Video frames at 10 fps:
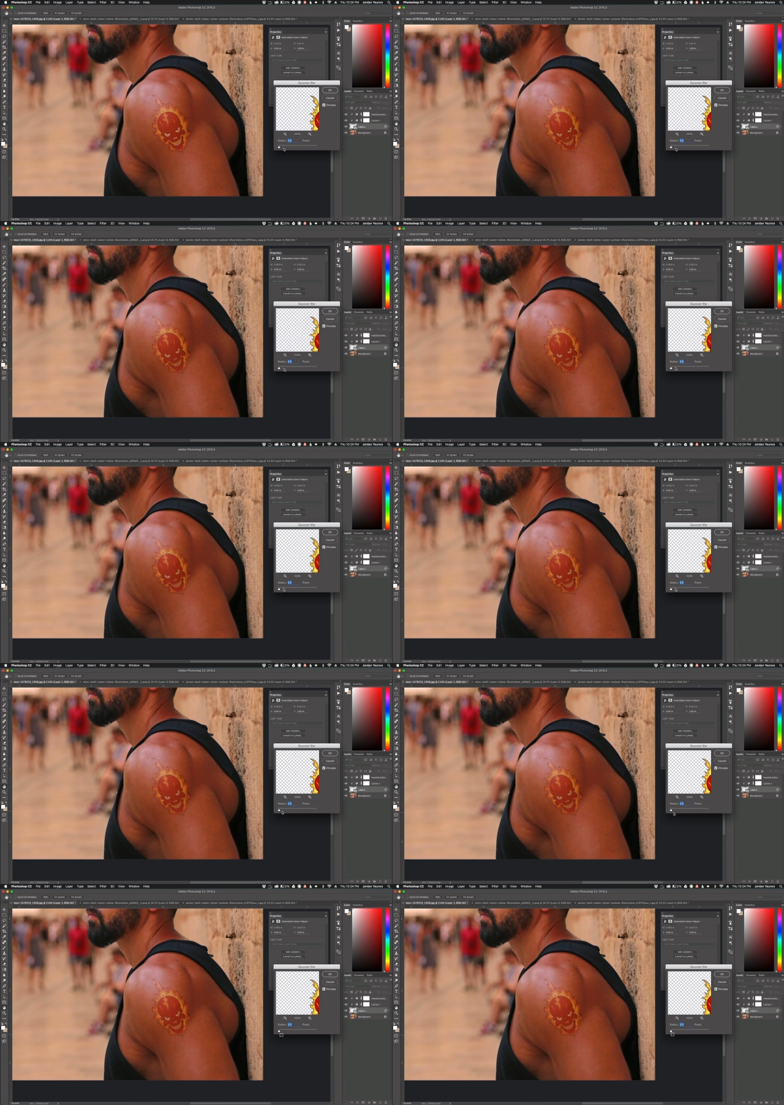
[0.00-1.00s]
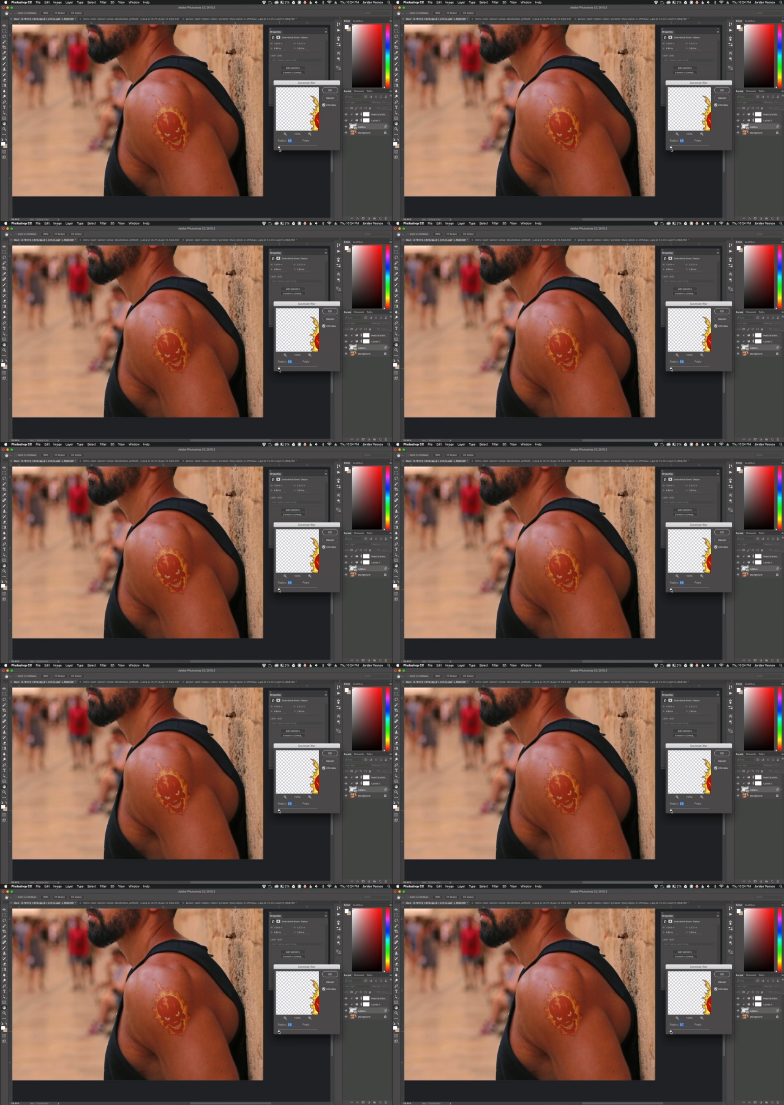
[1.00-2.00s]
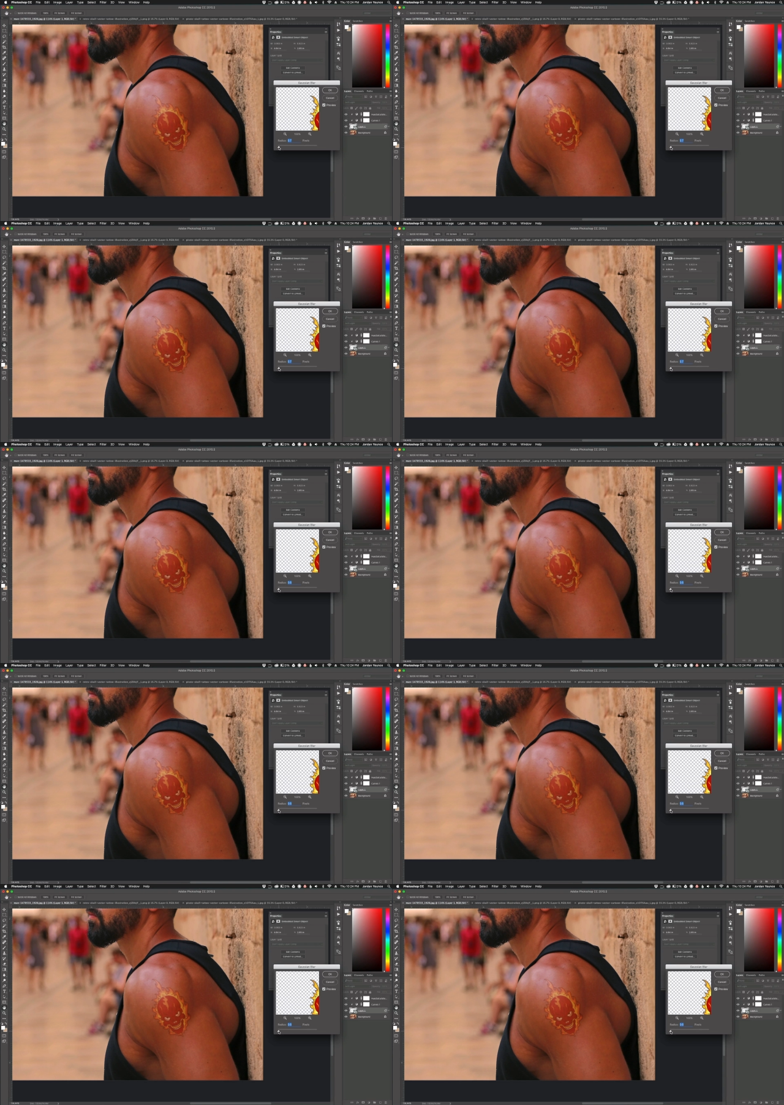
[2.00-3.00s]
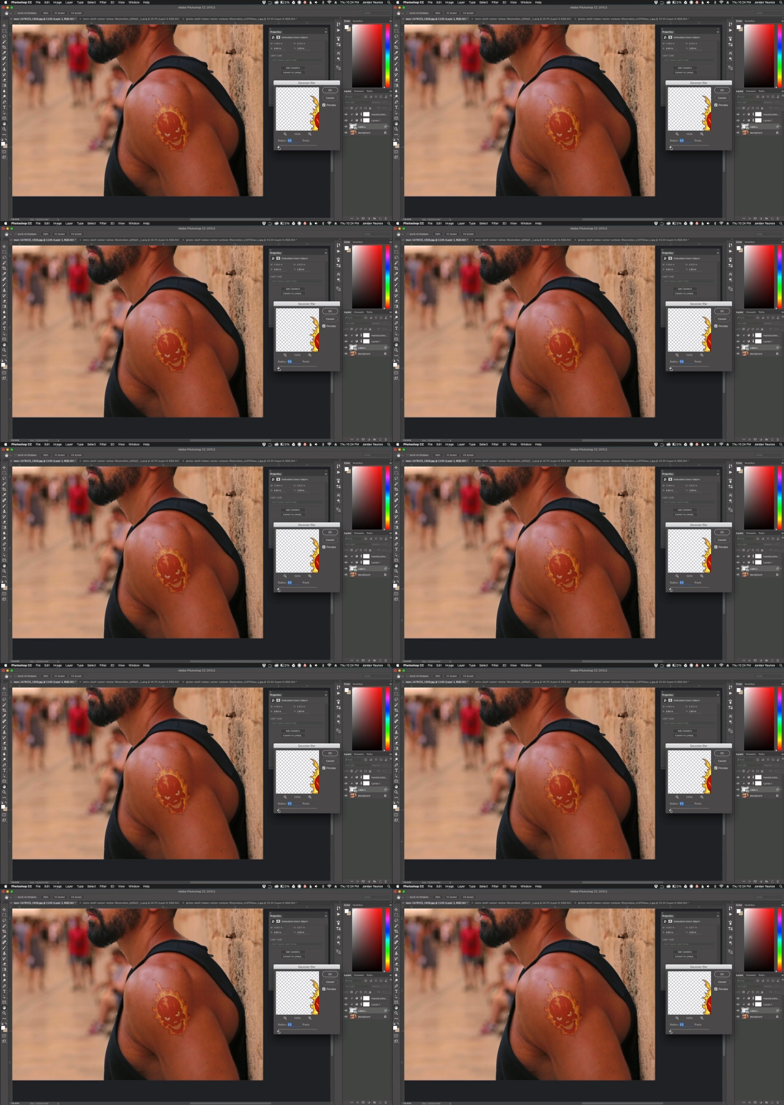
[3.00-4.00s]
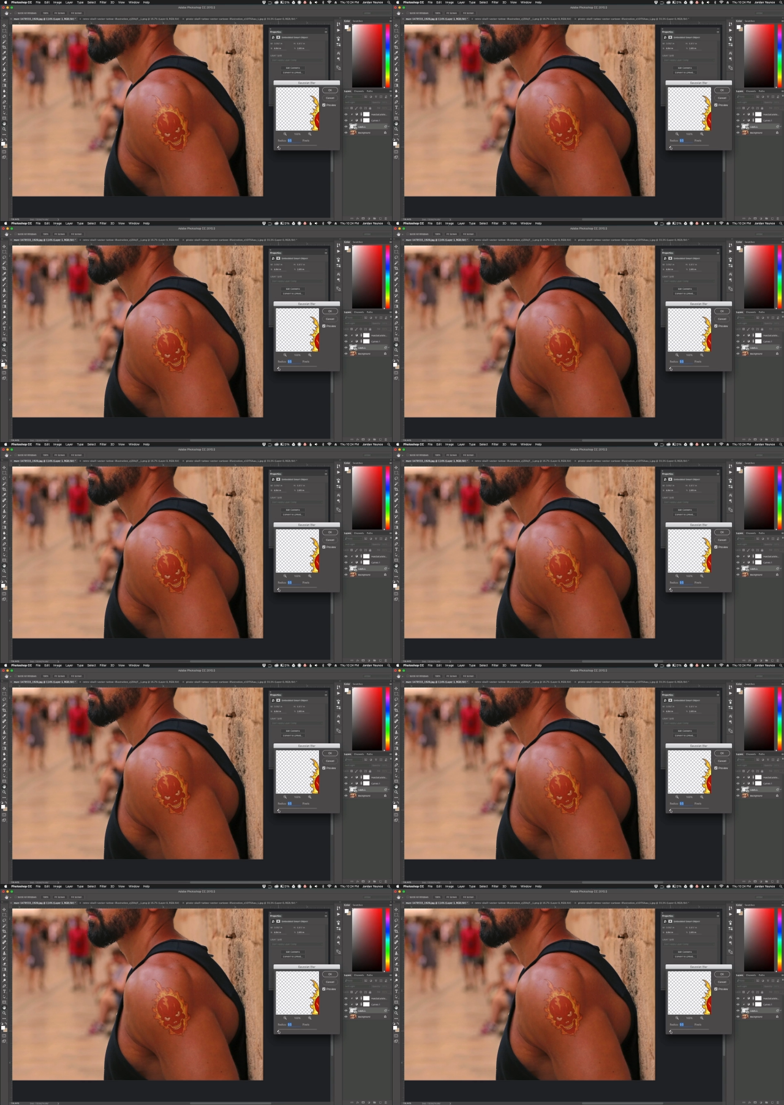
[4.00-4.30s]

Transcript: [unreadable: no face in view]